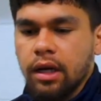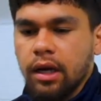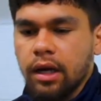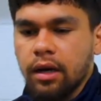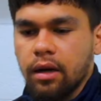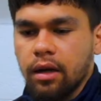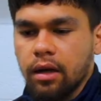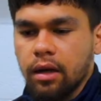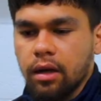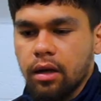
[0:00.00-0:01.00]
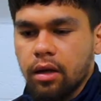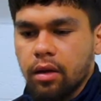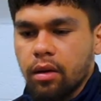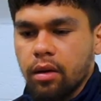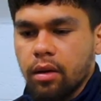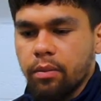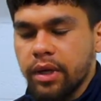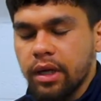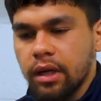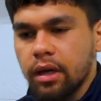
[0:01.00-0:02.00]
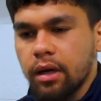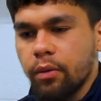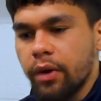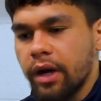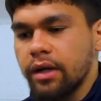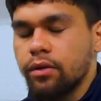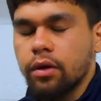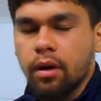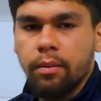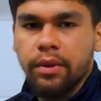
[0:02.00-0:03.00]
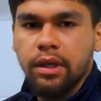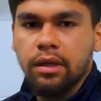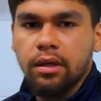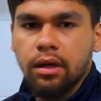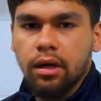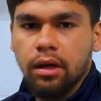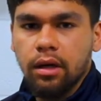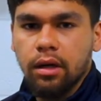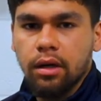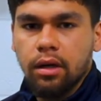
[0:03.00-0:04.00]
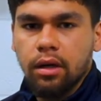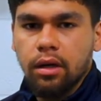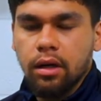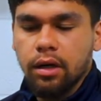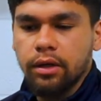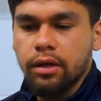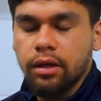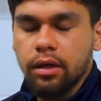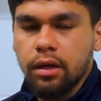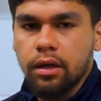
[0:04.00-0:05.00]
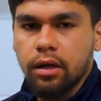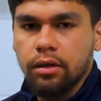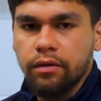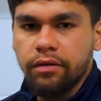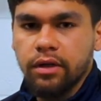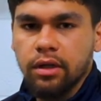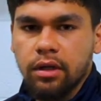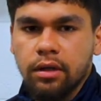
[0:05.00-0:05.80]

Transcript: and be ready to compete on the field.